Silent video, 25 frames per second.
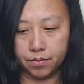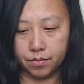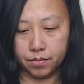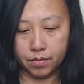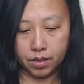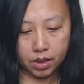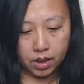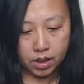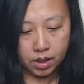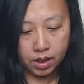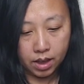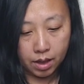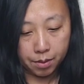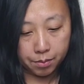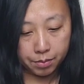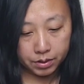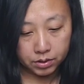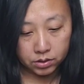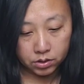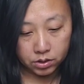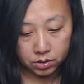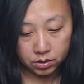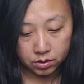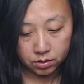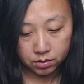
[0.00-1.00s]
I happened
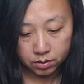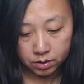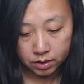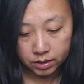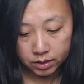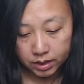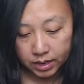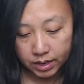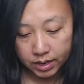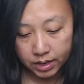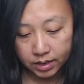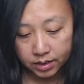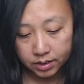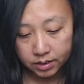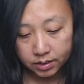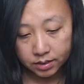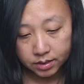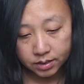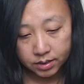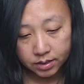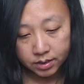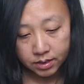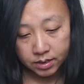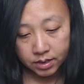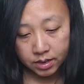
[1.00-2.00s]
to glance,
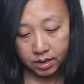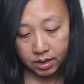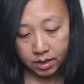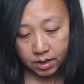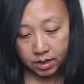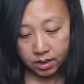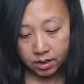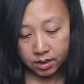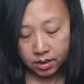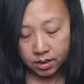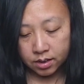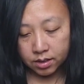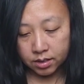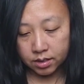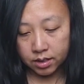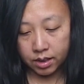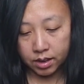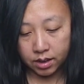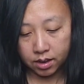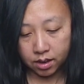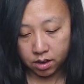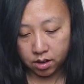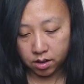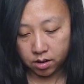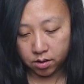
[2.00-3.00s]
like
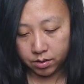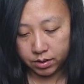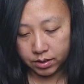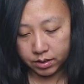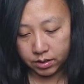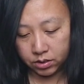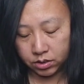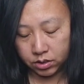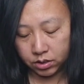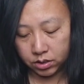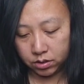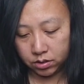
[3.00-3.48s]
I always do,